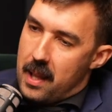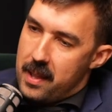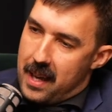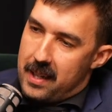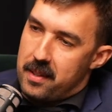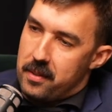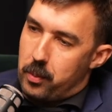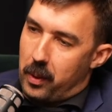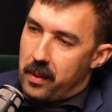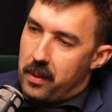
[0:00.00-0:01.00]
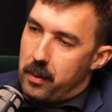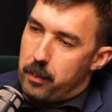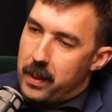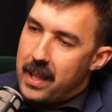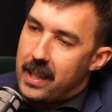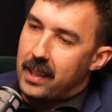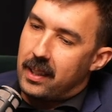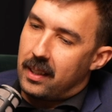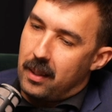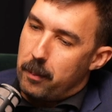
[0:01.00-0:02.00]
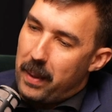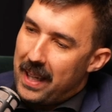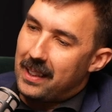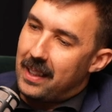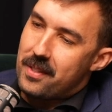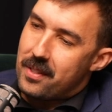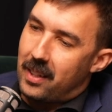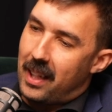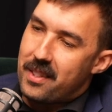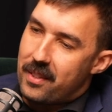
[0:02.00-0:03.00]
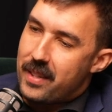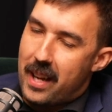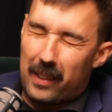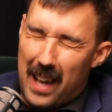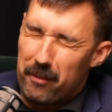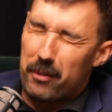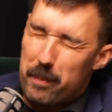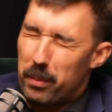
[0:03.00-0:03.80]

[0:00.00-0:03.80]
That is one of the big pillars that I tell every